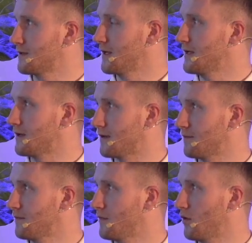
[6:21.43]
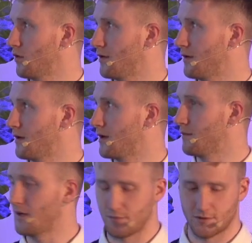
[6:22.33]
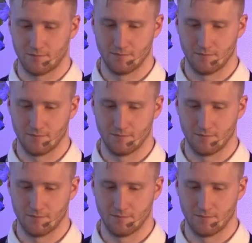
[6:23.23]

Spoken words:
data on maps,